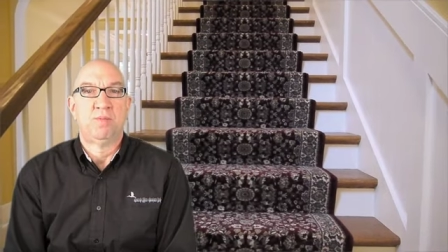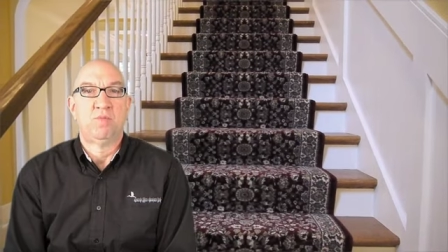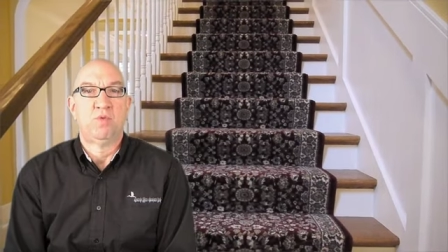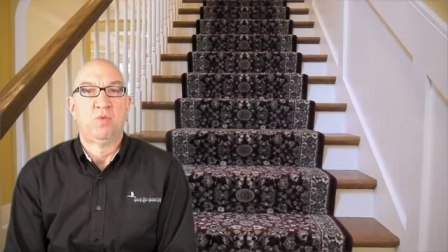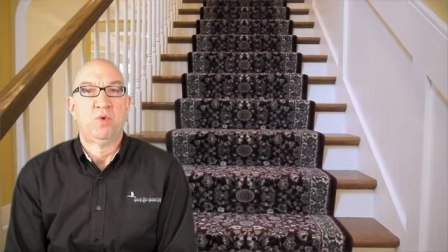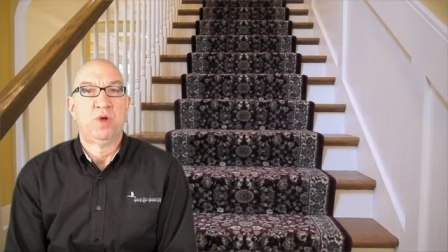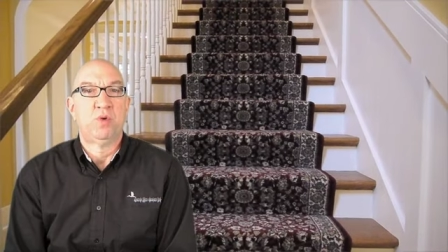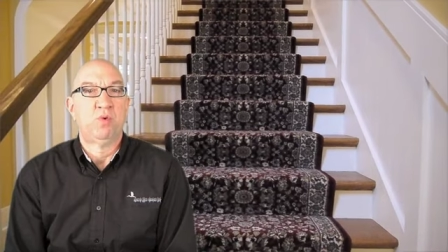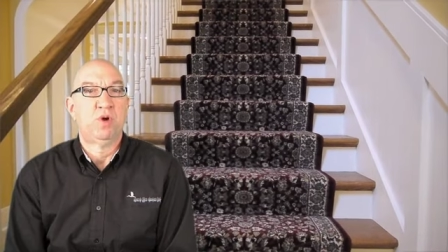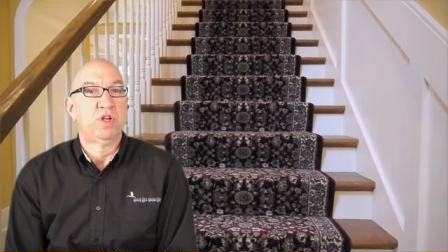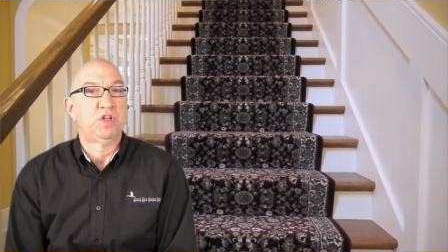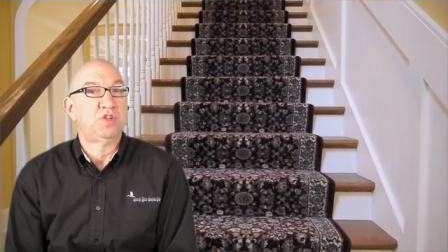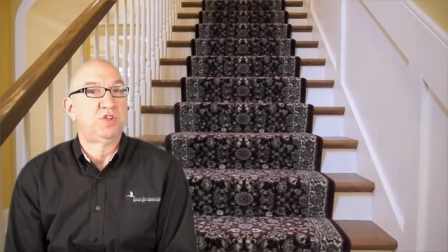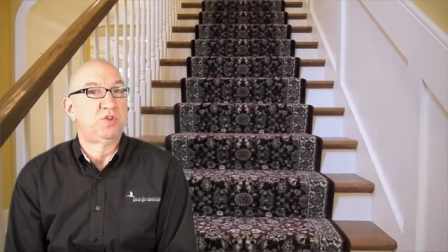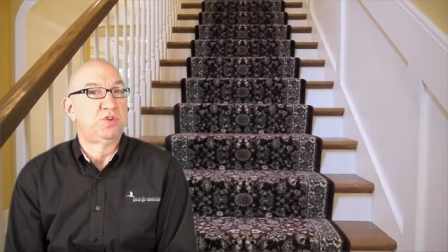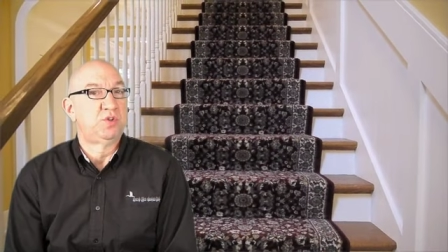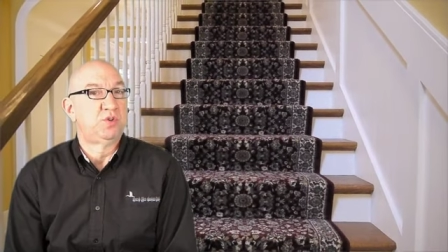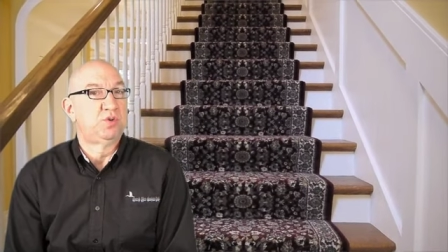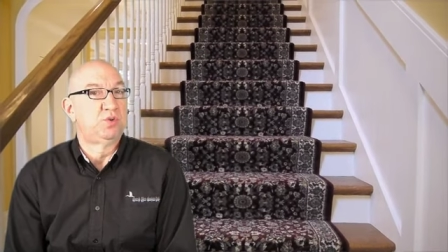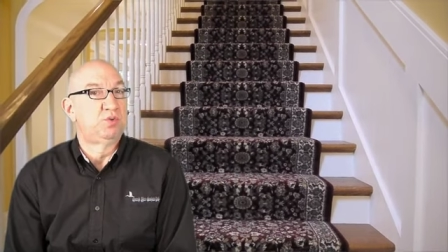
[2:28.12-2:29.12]
We went
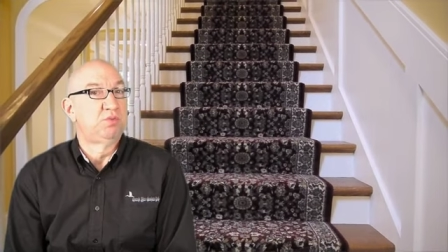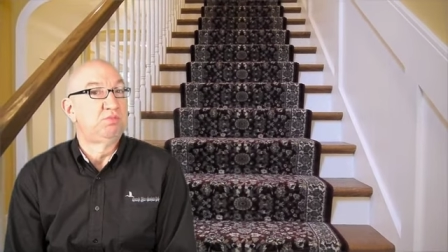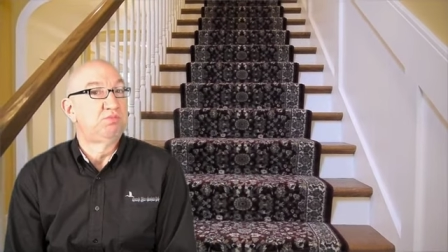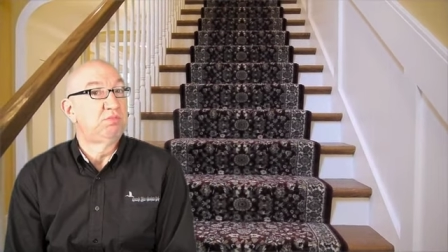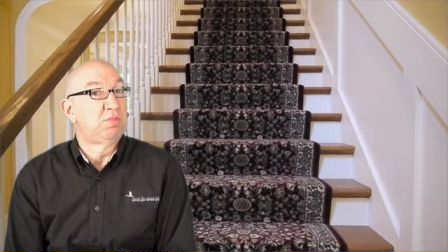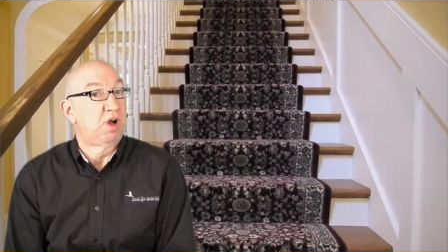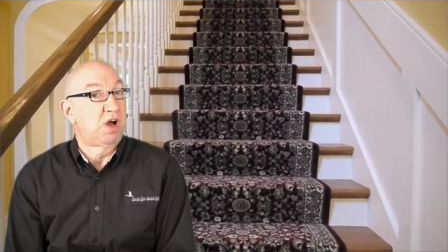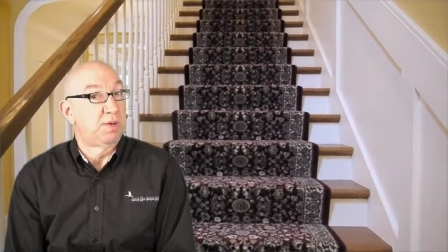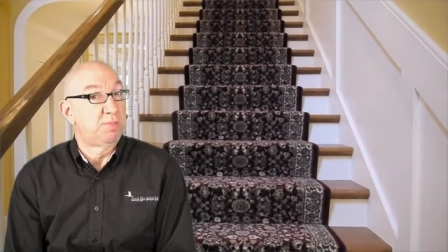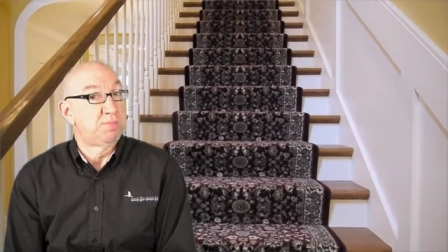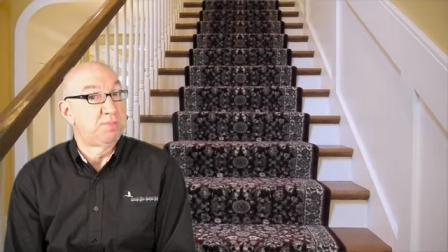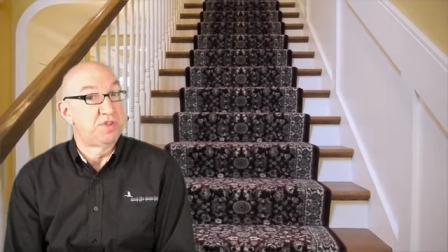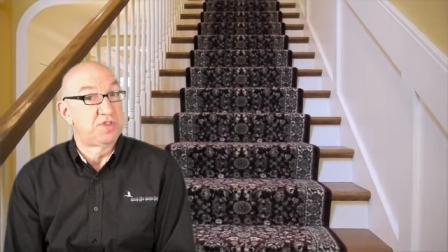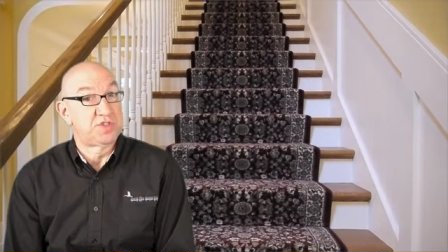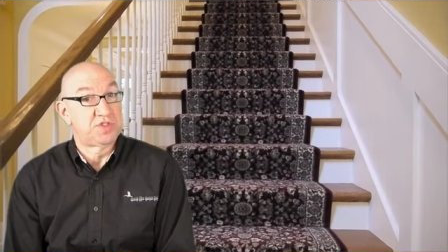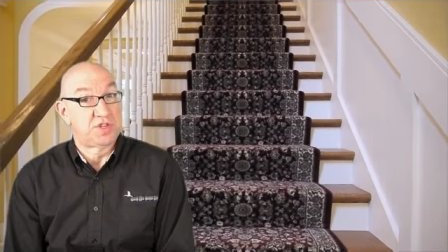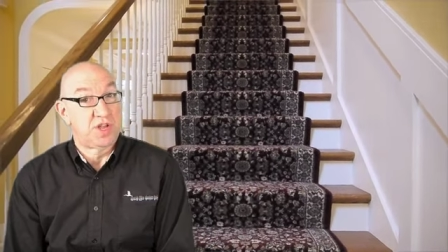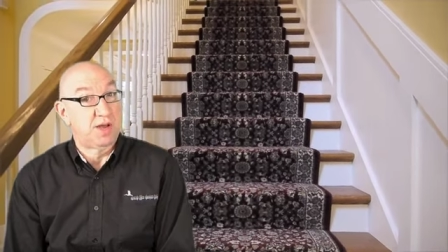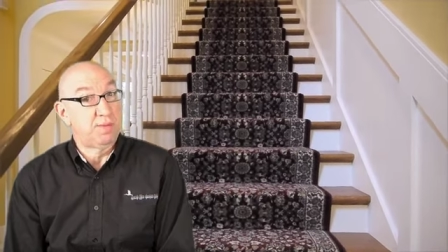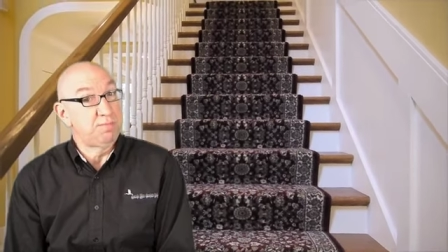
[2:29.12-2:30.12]
up the
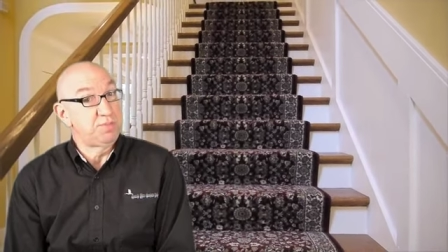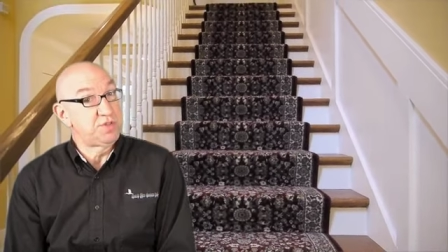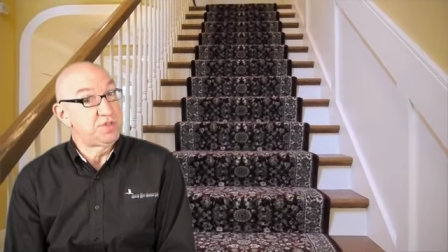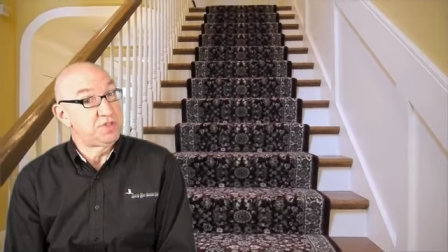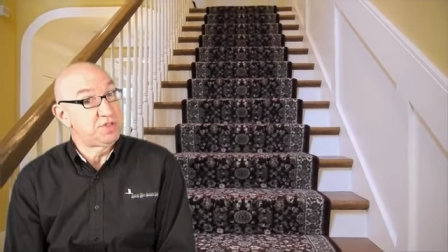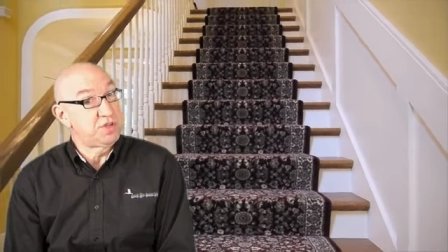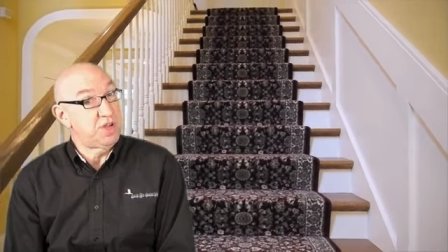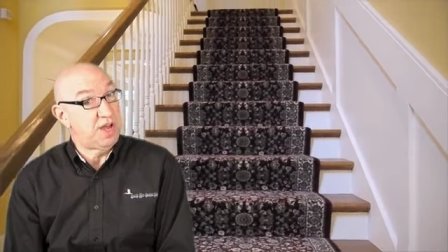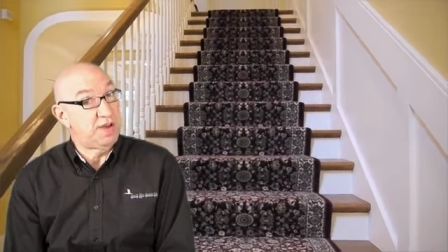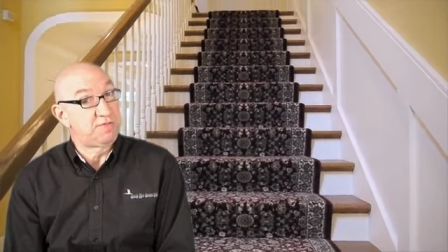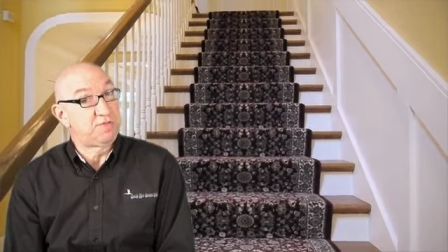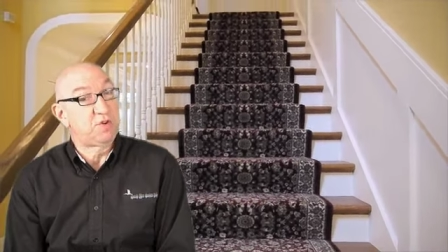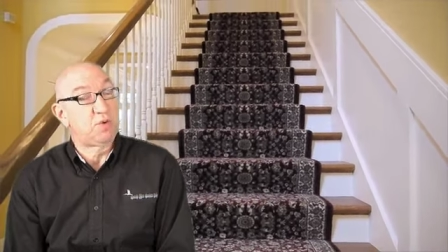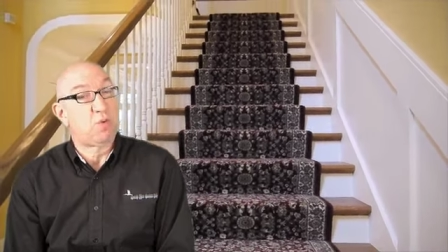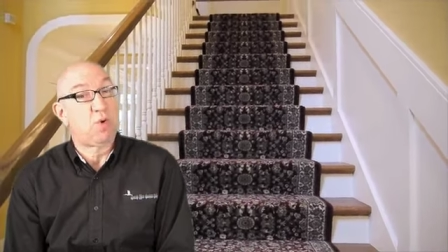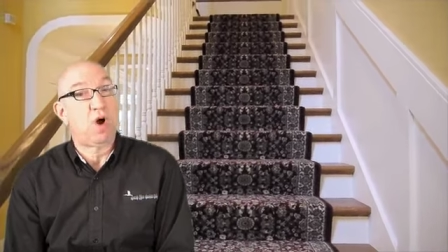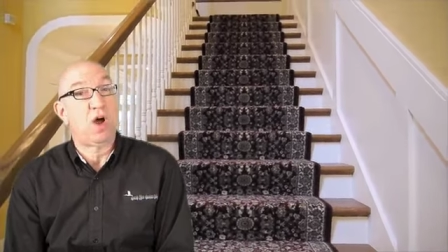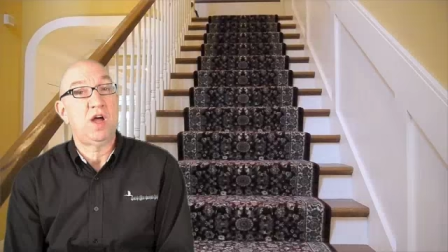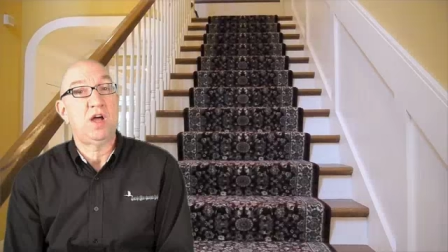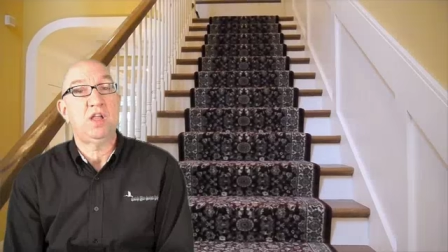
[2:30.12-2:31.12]
steps after a
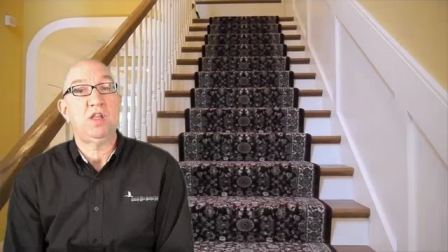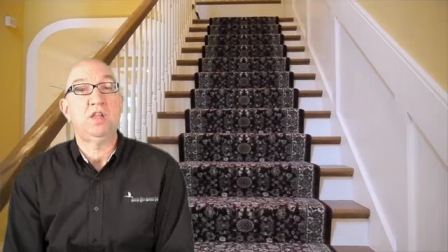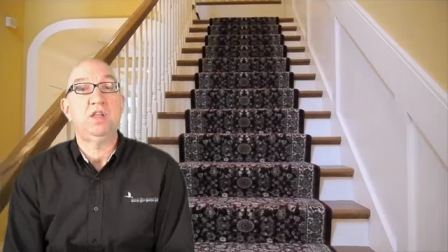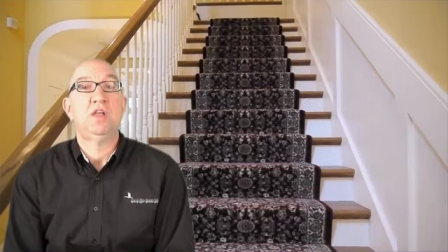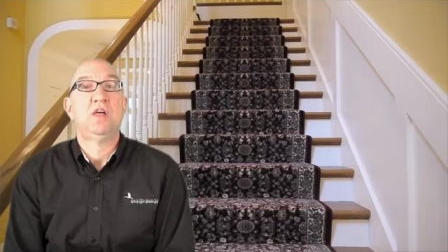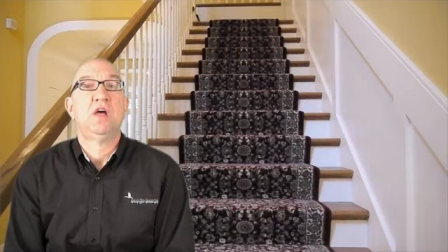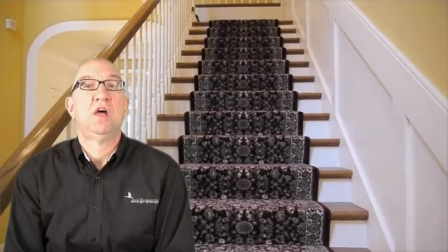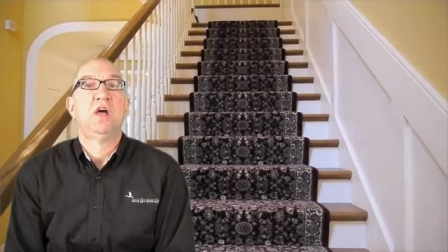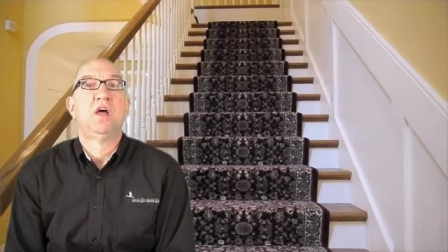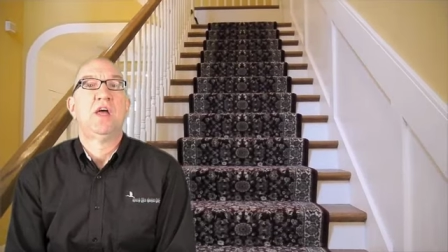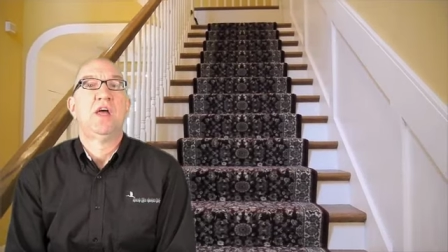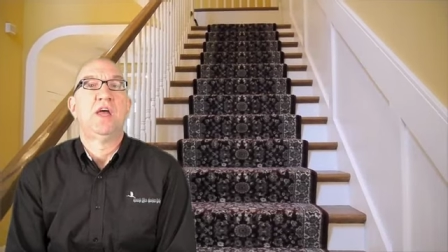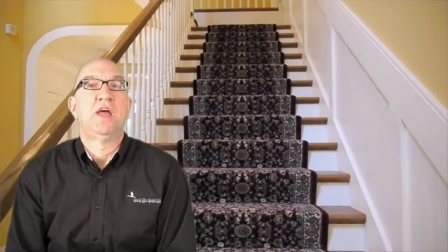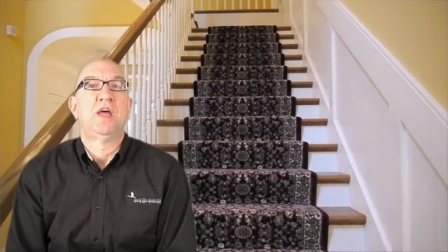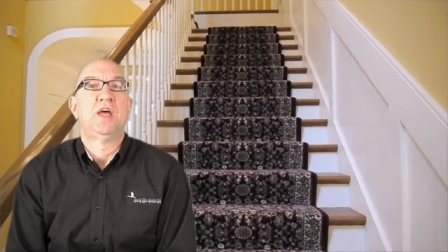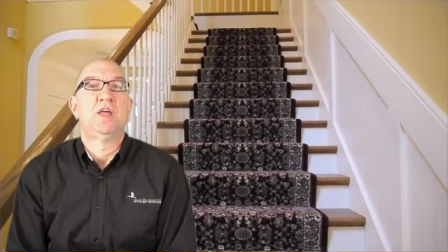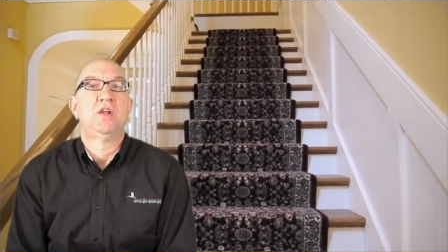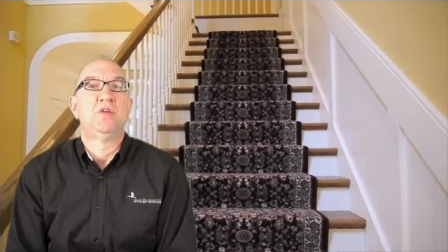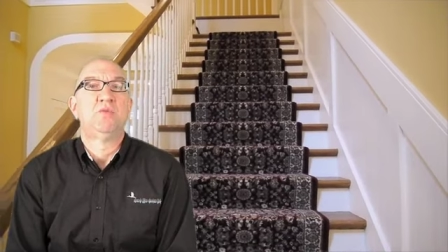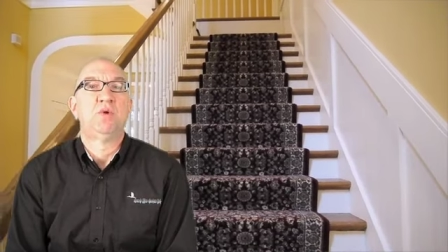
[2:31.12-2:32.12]
while,
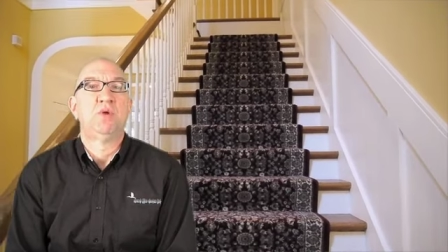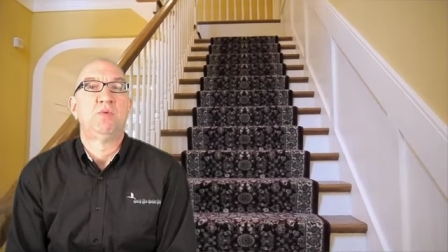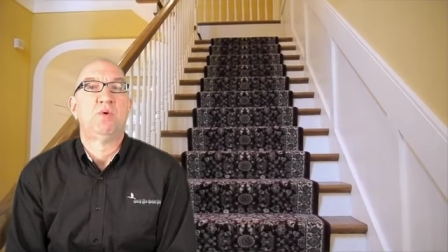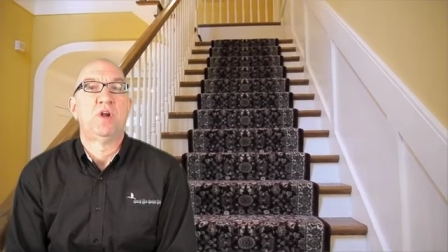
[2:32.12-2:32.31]
and we